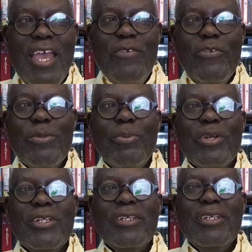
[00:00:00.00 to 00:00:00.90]

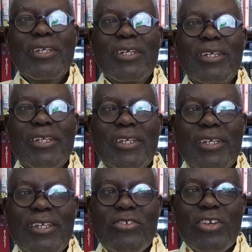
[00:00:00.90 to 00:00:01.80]
everybody
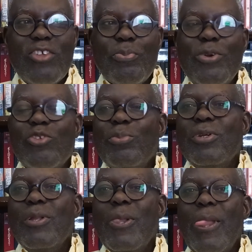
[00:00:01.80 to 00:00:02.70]
is
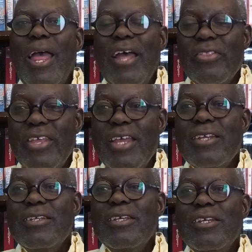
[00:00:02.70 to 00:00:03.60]
responsible, and
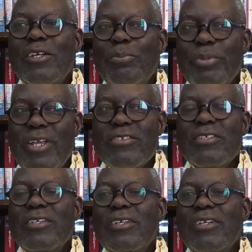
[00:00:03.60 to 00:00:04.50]
then press
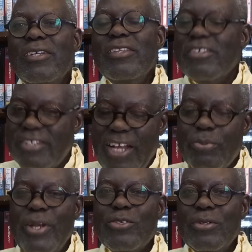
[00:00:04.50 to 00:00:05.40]
the start
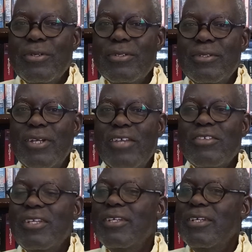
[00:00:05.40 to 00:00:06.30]
button and
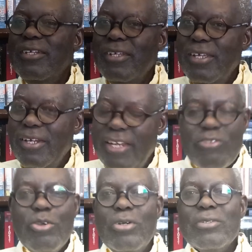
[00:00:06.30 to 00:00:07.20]
say, let's
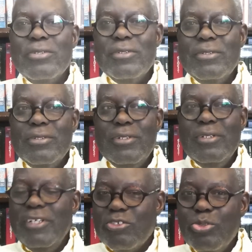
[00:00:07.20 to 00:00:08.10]
go,
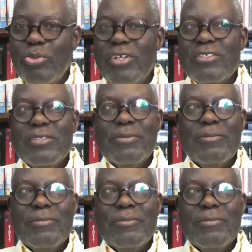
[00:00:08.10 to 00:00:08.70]
let's do this.